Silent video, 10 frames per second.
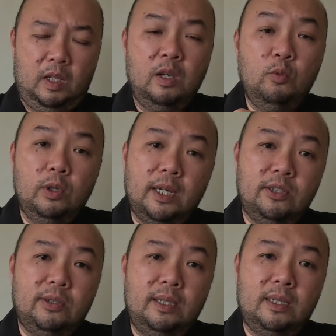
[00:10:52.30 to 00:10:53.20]
it would
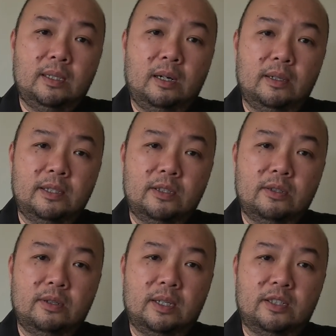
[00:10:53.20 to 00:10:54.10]
actually
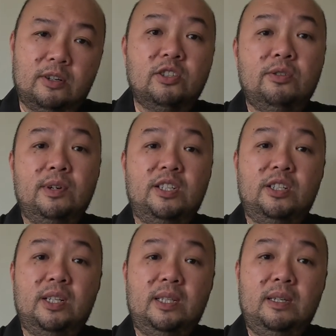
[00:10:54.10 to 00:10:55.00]
cause structural
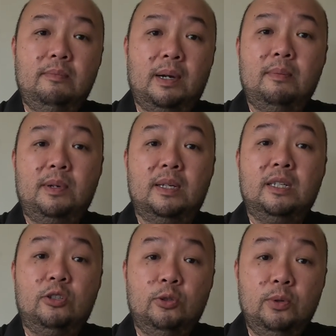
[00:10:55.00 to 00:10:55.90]
rigidity might be
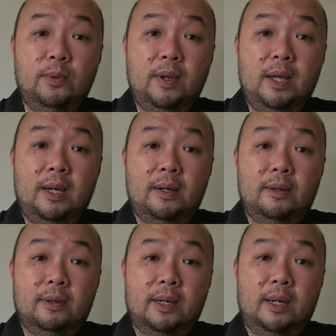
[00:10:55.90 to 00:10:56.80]
an issue.
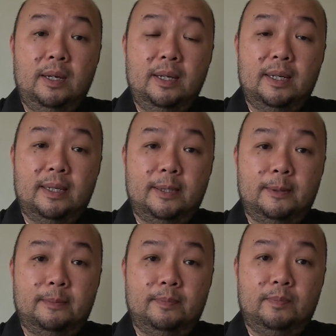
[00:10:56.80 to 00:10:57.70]
Okay,
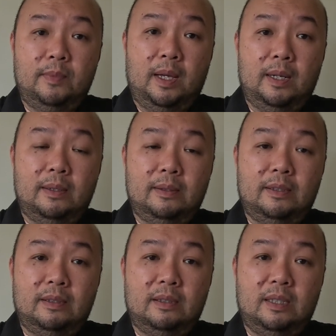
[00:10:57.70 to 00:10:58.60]
and
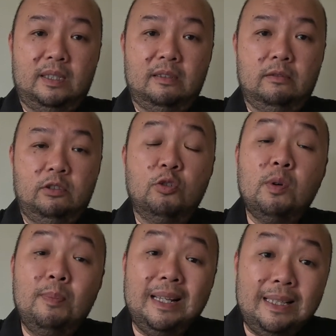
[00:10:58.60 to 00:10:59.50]
the
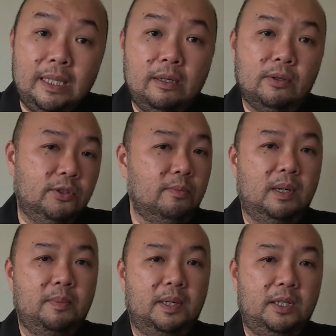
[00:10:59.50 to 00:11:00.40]
durability also
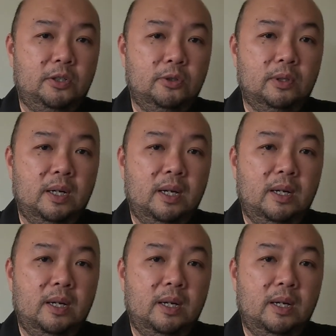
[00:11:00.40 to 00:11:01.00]
might be an issue.